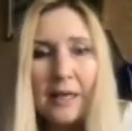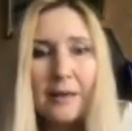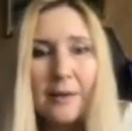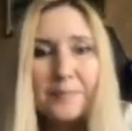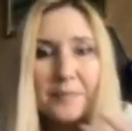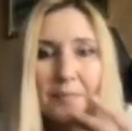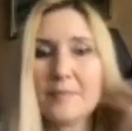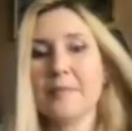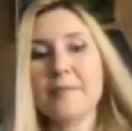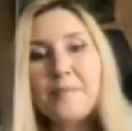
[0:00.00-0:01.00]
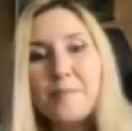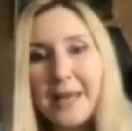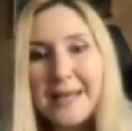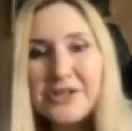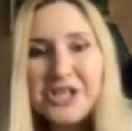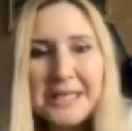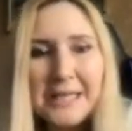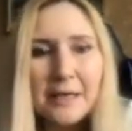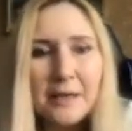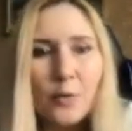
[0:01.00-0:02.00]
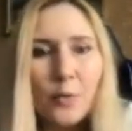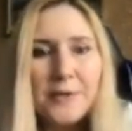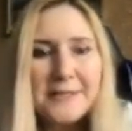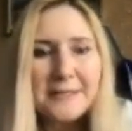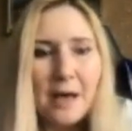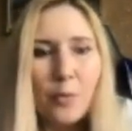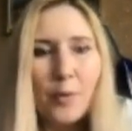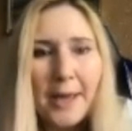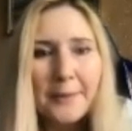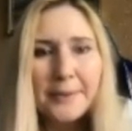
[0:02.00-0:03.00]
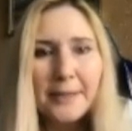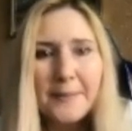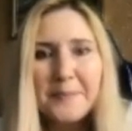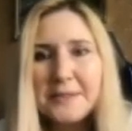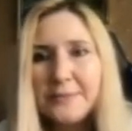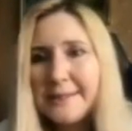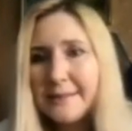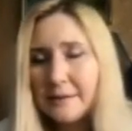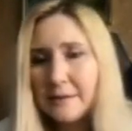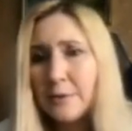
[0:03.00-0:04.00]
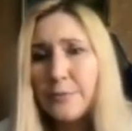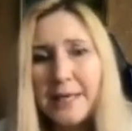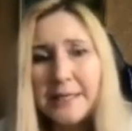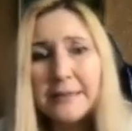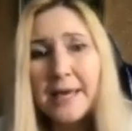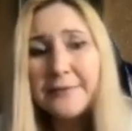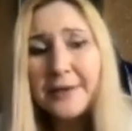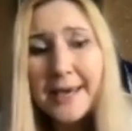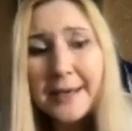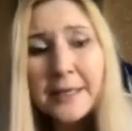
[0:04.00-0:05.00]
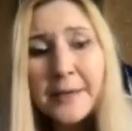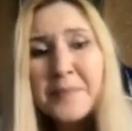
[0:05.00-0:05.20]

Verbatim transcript: And here with however, there is a great life hack